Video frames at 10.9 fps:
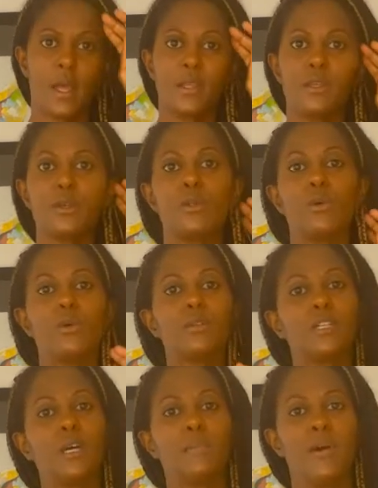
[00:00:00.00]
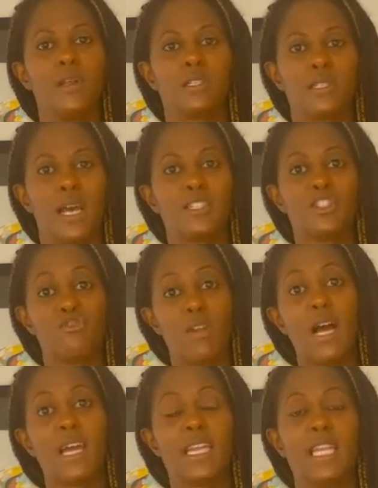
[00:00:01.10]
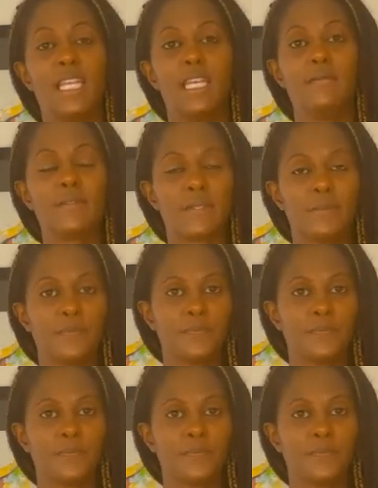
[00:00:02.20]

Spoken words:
You can also purchase it as dried leaves.